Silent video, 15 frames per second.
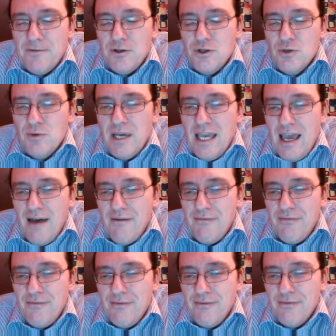do we
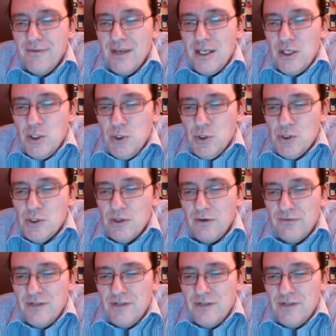have the use of